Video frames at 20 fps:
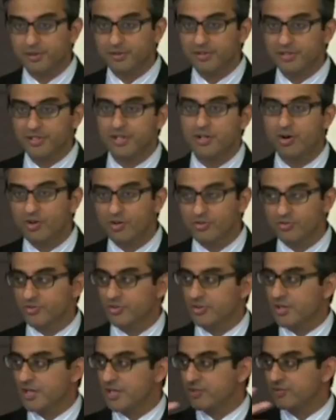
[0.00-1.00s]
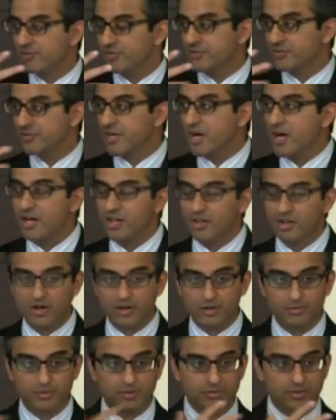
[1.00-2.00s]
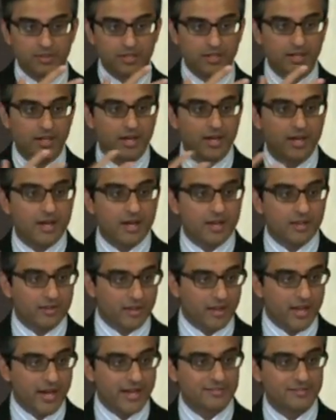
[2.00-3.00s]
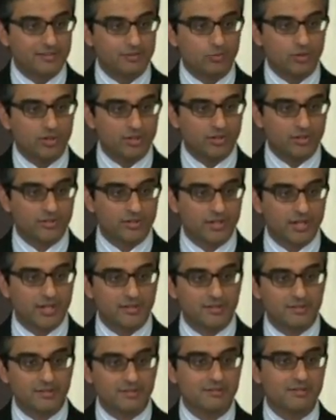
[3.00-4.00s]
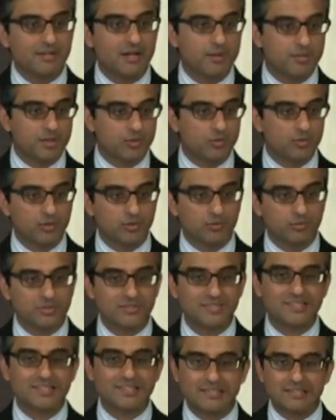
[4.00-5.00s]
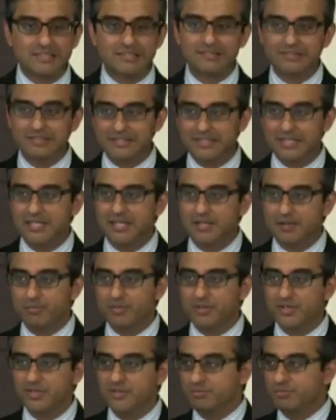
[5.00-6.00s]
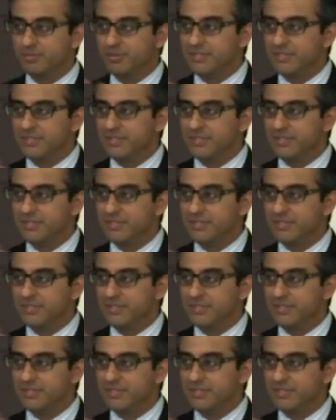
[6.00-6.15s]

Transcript: period and also kind of this dialogue between the Latin world and the Islamic world, which is clearly taking place,